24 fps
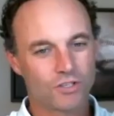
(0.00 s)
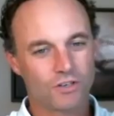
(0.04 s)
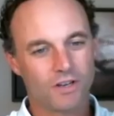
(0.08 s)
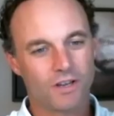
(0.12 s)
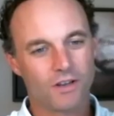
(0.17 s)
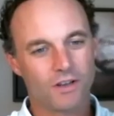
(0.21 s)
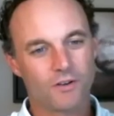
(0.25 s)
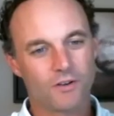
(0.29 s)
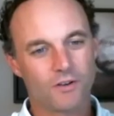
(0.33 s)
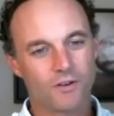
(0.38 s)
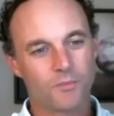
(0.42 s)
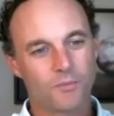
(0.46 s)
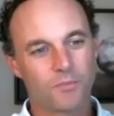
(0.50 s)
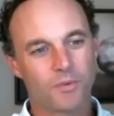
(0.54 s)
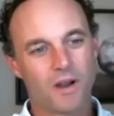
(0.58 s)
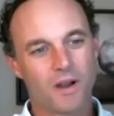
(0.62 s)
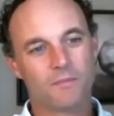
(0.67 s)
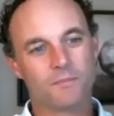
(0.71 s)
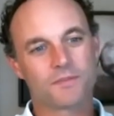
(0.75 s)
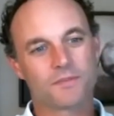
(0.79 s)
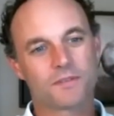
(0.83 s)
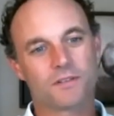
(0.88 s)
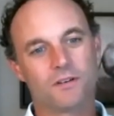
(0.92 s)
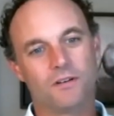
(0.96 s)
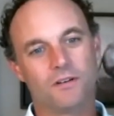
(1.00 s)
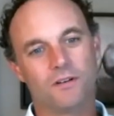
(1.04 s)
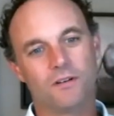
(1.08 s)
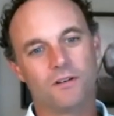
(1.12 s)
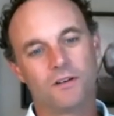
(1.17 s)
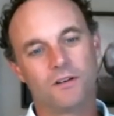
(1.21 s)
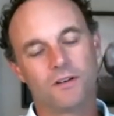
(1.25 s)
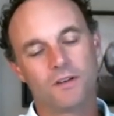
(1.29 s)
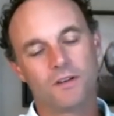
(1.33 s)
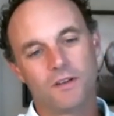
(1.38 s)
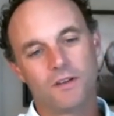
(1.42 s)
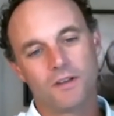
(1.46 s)
Yeah, no problem. So,
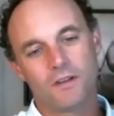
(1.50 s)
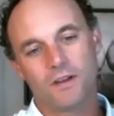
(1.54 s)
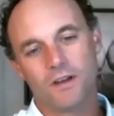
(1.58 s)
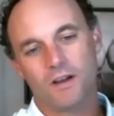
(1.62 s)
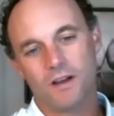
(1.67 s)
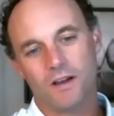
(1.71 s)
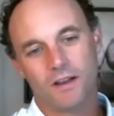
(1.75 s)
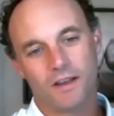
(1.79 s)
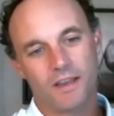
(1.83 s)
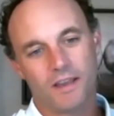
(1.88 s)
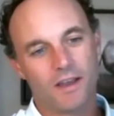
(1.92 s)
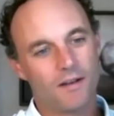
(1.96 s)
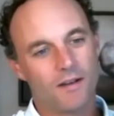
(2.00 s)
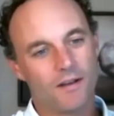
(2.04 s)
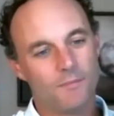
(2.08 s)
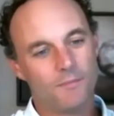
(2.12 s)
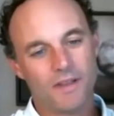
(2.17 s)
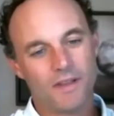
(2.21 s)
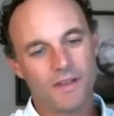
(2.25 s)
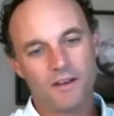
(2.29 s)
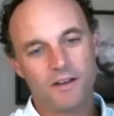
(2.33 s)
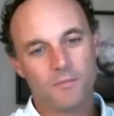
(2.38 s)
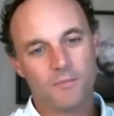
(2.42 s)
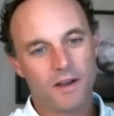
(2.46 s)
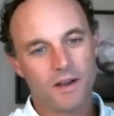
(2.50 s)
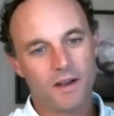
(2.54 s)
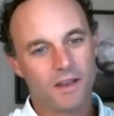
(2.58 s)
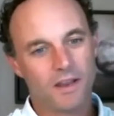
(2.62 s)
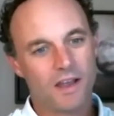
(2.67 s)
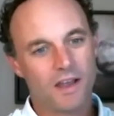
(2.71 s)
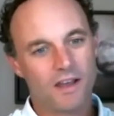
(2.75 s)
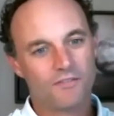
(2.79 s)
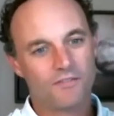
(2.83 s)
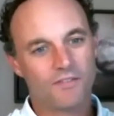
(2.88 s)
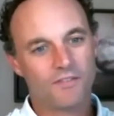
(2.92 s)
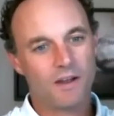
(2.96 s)
again, I'm Daniel
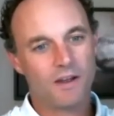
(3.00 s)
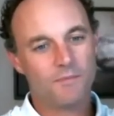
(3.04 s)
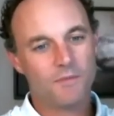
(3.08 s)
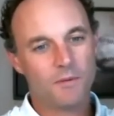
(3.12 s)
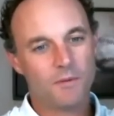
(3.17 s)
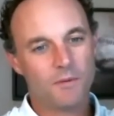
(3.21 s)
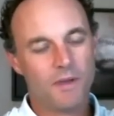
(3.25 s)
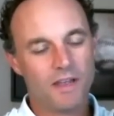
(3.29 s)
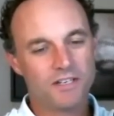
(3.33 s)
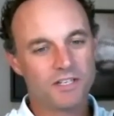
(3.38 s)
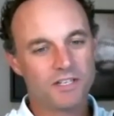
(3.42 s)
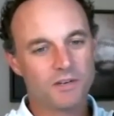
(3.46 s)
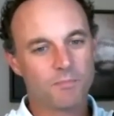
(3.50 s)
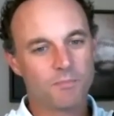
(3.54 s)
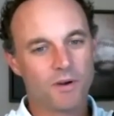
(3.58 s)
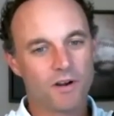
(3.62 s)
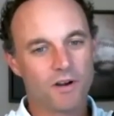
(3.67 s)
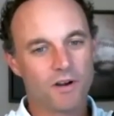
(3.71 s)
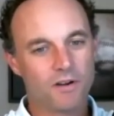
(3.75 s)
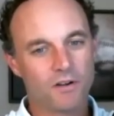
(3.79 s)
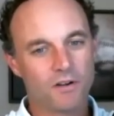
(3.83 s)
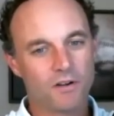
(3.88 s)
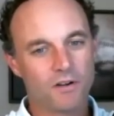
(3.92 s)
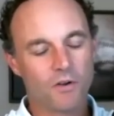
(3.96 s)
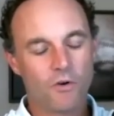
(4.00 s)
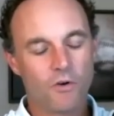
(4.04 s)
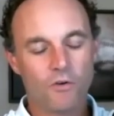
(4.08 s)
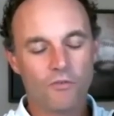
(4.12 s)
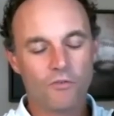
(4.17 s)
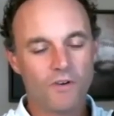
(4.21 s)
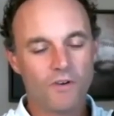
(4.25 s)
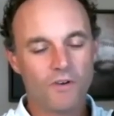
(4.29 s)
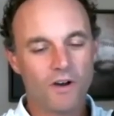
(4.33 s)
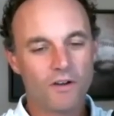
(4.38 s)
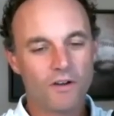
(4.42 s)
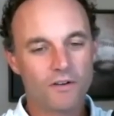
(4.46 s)
Metcalf. I'm the managing partner and
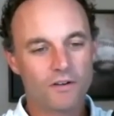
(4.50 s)
co-founder